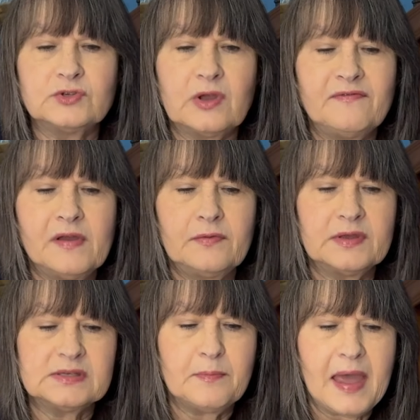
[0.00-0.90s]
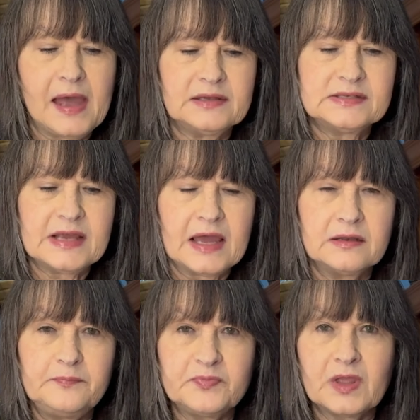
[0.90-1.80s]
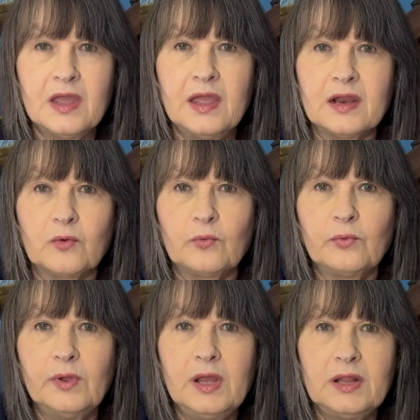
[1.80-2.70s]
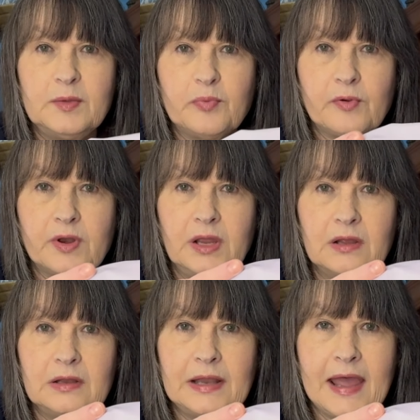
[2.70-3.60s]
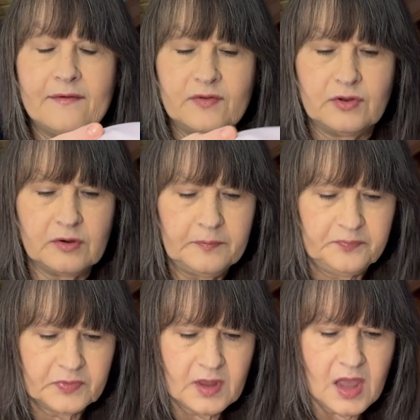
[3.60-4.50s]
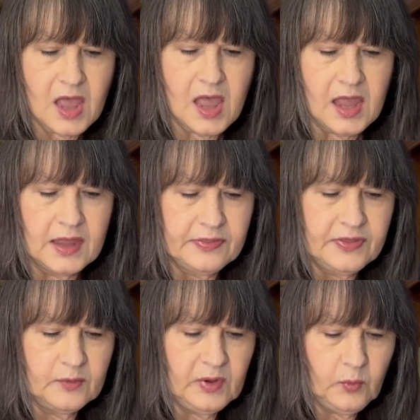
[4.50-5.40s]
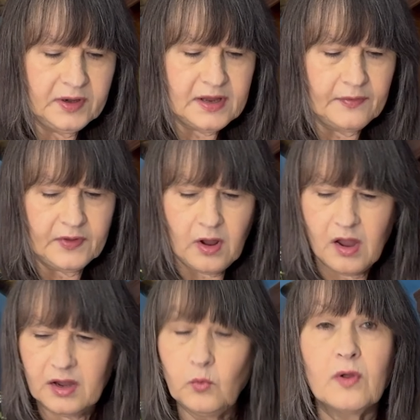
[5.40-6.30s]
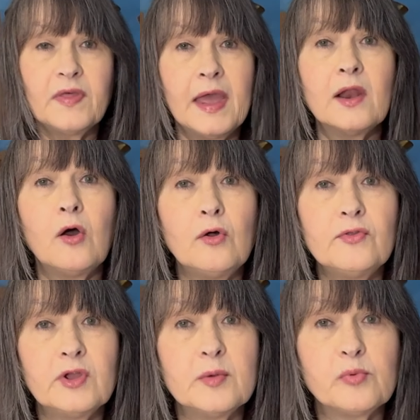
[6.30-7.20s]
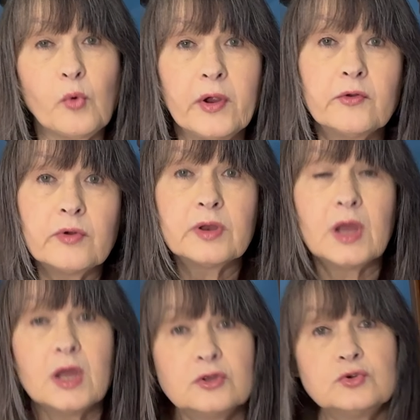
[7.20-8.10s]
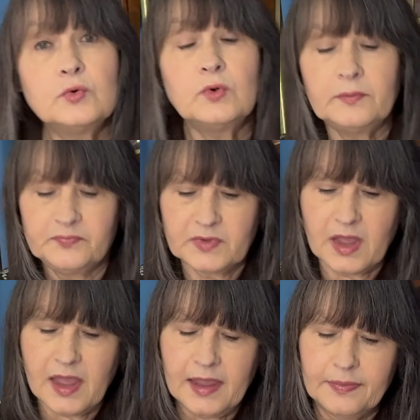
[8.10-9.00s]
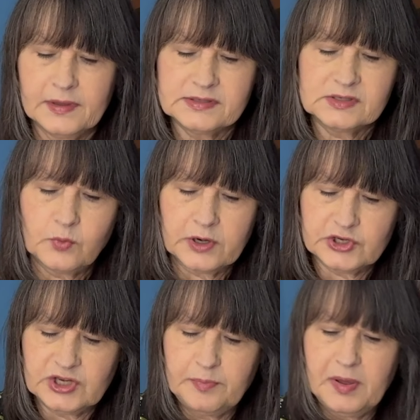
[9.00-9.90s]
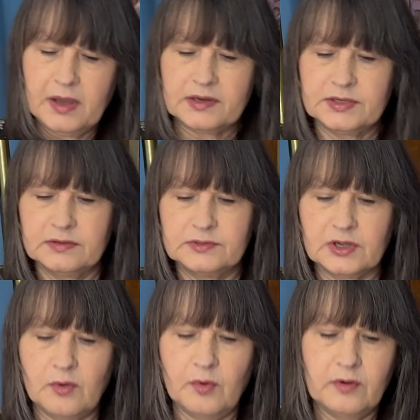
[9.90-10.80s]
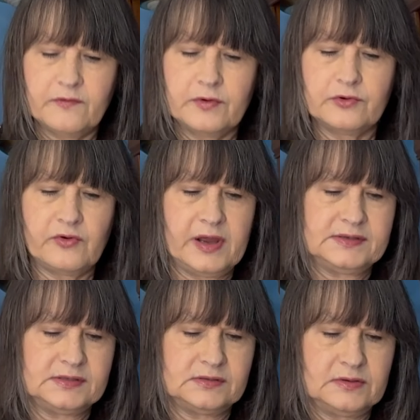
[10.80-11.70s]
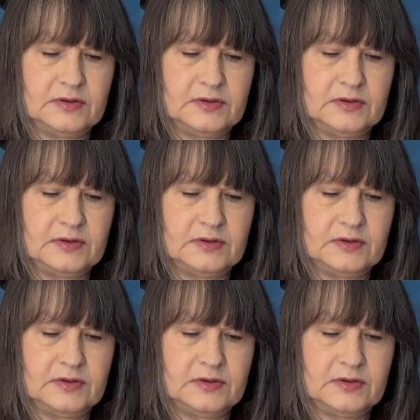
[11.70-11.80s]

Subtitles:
So I found this matte satin in a really pretty lavender. And then we went down the aisle where they had all the embroidered tulle, and this is what she picked to go over her dress.